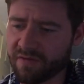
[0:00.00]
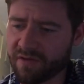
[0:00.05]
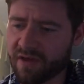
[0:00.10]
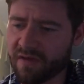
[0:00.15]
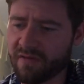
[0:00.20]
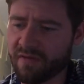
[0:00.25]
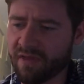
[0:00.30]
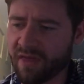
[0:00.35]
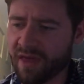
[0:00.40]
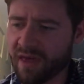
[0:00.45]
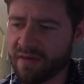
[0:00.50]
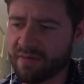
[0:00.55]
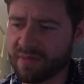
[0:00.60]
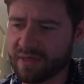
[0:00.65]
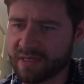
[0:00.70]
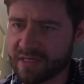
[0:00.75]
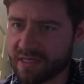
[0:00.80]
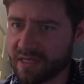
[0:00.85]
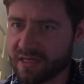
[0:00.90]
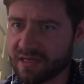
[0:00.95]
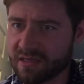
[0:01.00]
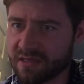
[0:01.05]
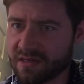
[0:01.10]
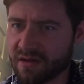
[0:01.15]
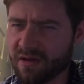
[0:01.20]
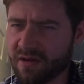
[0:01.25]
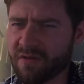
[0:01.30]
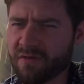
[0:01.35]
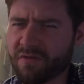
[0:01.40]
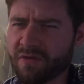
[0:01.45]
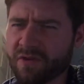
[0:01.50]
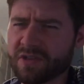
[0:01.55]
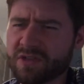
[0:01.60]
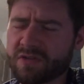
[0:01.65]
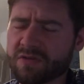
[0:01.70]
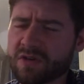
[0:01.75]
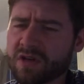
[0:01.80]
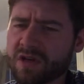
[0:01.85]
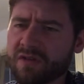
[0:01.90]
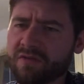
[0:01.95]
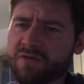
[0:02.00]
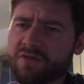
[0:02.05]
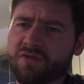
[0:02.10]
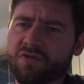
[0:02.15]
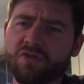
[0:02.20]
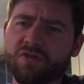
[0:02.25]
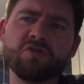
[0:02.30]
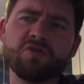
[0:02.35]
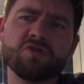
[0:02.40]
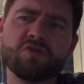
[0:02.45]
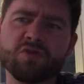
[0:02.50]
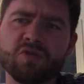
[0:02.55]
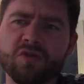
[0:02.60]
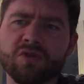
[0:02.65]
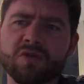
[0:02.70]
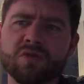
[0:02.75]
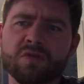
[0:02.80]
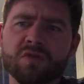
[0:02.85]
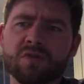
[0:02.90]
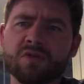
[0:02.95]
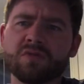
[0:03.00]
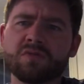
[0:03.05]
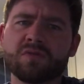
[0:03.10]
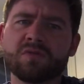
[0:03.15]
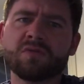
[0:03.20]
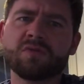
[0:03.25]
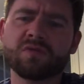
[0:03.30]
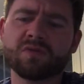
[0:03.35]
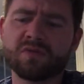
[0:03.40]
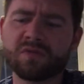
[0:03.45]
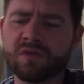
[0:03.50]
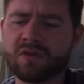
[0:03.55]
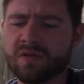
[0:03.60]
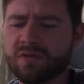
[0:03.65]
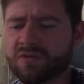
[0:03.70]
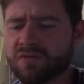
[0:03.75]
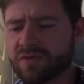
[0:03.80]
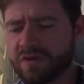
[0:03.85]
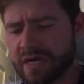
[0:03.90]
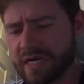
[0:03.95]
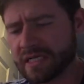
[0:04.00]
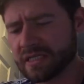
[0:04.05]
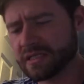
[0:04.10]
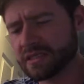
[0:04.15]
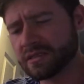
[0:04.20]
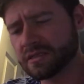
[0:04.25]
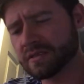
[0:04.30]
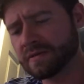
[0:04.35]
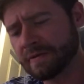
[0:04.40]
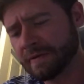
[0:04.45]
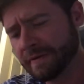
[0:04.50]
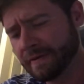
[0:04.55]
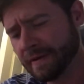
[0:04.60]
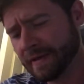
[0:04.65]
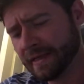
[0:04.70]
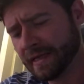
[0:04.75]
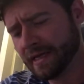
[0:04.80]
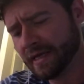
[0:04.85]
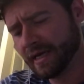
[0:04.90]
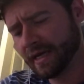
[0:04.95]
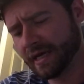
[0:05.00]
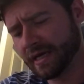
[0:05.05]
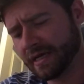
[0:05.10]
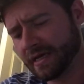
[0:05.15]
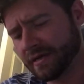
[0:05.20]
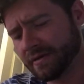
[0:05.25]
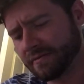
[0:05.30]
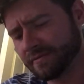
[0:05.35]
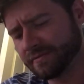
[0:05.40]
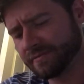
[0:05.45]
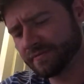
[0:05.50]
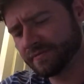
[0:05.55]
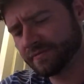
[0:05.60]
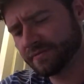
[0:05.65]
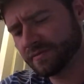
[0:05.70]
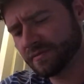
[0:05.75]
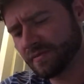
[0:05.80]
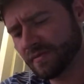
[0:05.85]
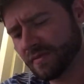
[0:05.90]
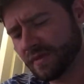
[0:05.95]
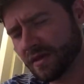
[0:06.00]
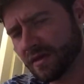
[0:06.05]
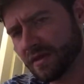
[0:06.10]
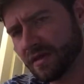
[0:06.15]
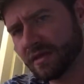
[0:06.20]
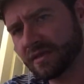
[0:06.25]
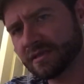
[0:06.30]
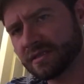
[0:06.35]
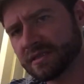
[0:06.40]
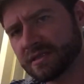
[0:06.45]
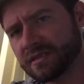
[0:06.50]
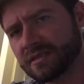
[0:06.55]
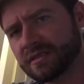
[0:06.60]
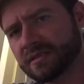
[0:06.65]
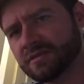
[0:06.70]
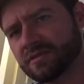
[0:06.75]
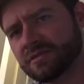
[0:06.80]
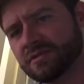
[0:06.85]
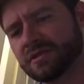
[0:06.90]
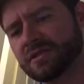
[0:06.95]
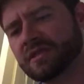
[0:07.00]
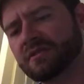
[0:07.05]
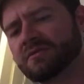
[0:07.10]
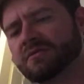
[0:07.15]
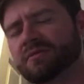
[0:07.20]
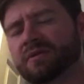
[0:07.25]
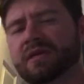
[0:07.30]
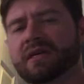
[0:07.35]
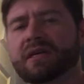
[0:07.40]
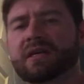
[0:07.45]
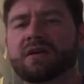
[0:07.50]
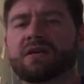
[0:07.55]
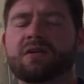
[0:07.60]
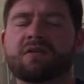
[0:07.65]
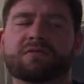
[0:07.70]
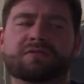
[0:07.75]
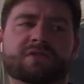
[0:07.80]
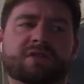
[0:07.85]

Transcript: They're busy. So I've got friends who are kind of crew or directors, and things sort of seem to be kicking off.